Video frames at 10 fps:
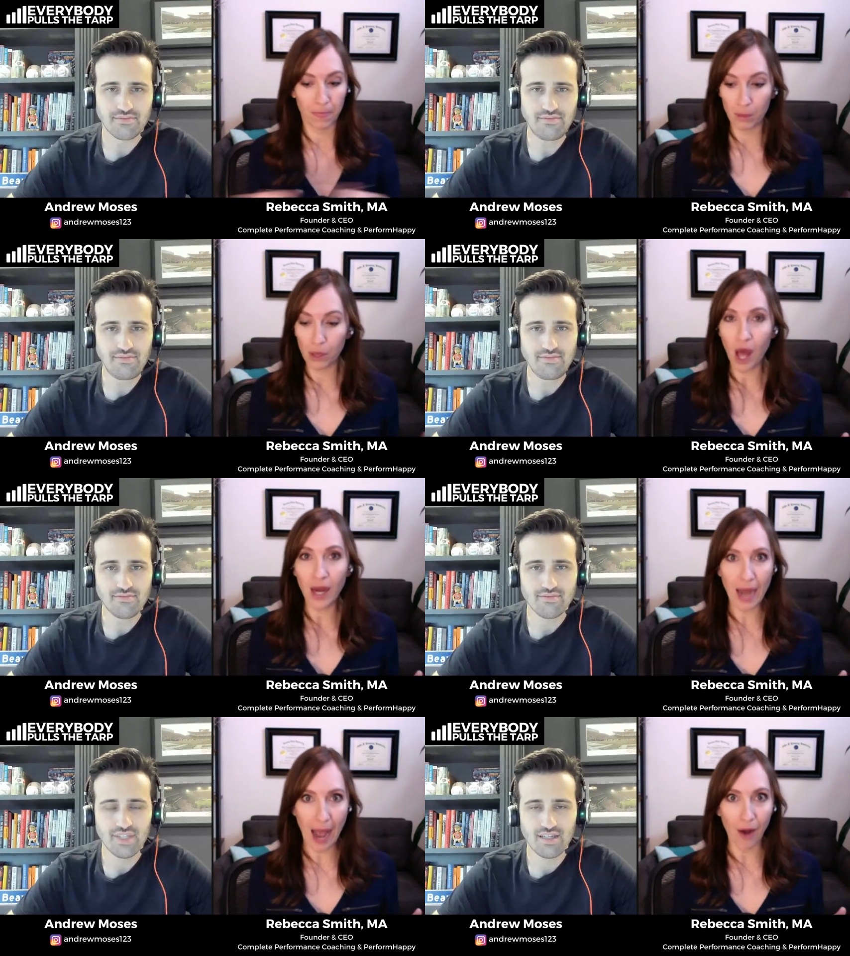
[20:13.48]
Speaker 1: plot
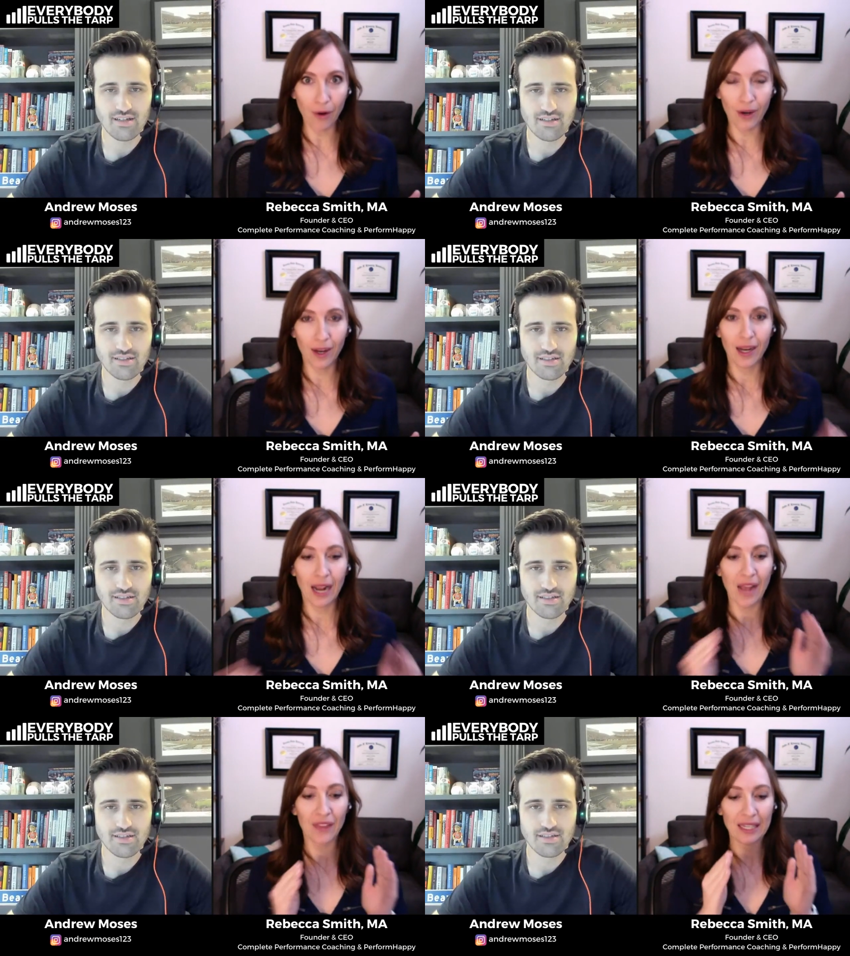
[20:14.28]
it out,
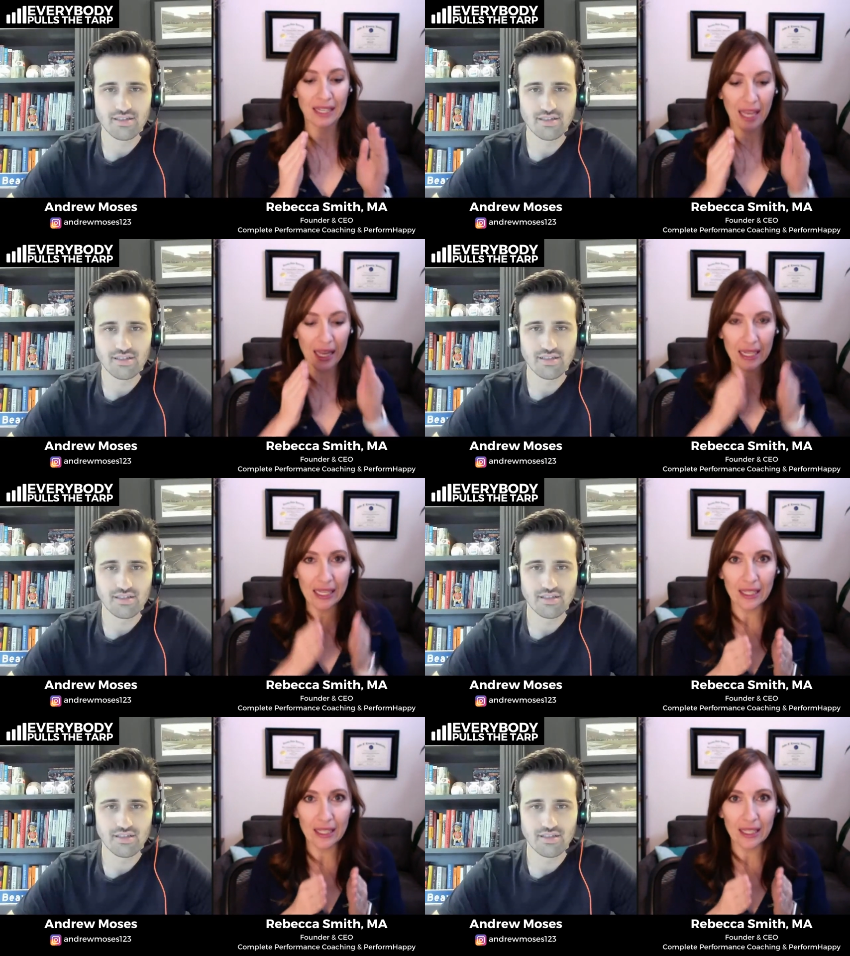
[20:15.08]
and then get